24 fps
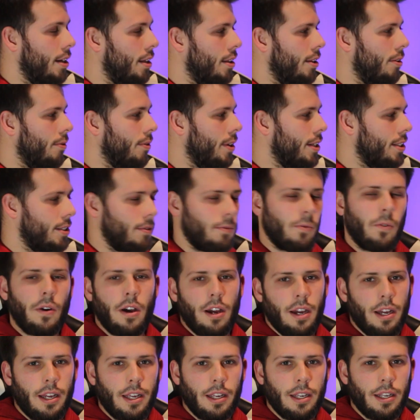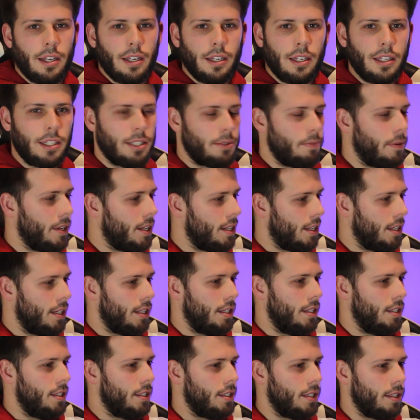The reason why is
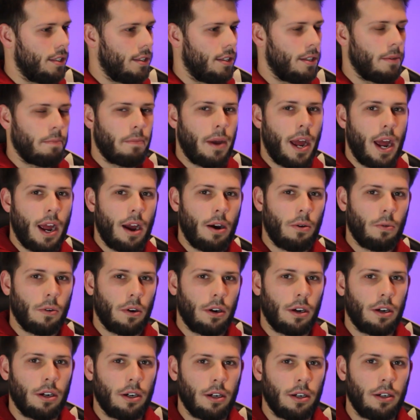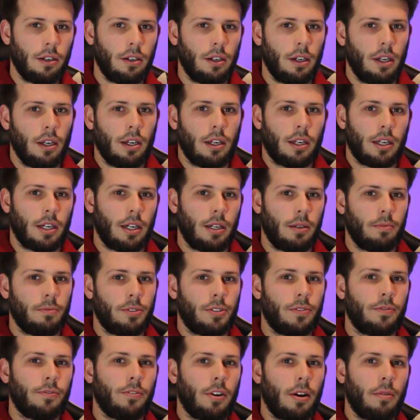because the power
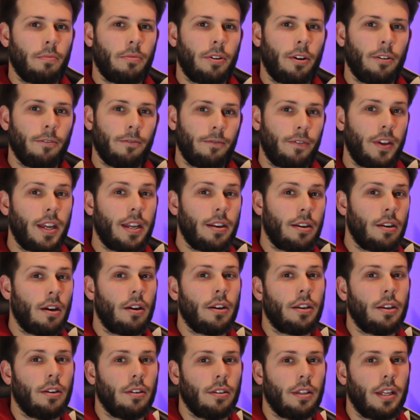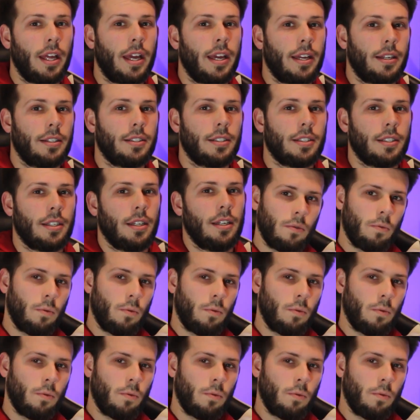comes from your feet, not your legs.